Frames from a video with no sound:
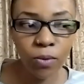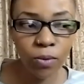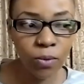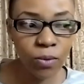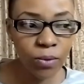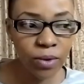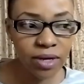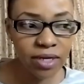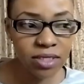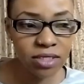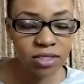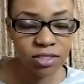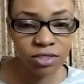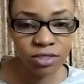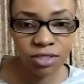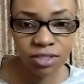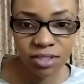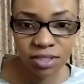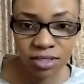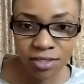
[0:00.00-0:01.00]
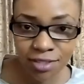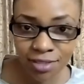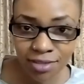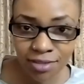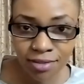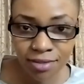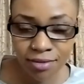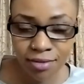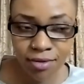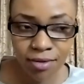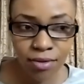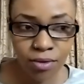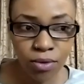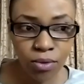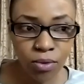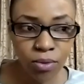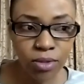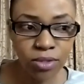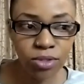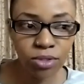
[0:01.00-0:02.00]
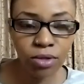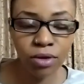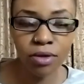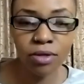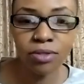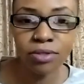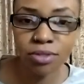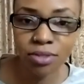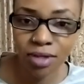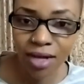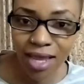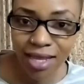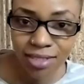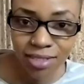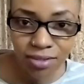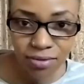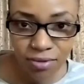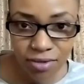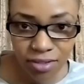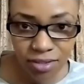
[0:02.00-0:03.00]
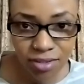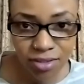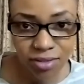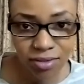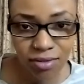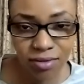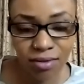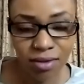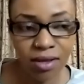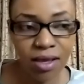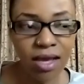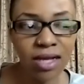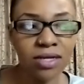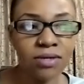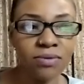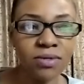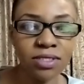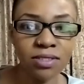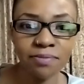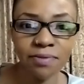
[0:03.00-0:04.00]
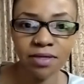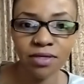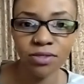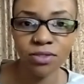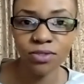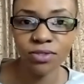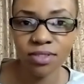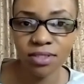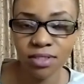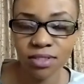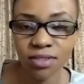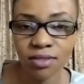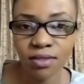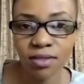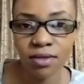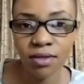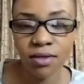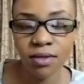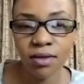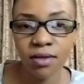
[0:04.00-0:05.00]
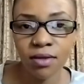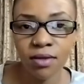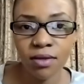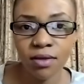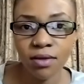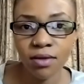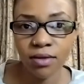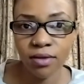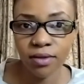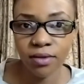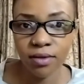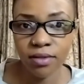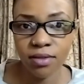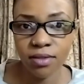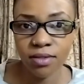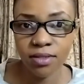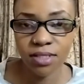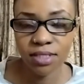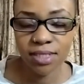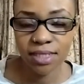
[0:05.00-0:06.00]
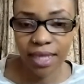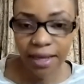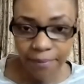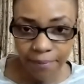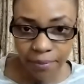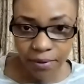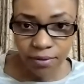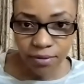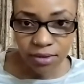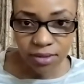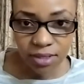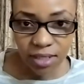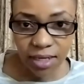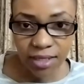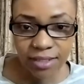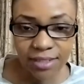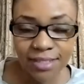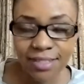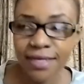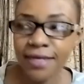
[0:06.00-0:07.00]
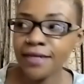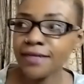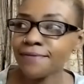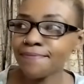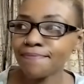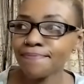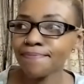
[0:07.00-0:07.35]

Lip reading: when Jesus was going to Lazarus and he was speaking to his disciples, and he said,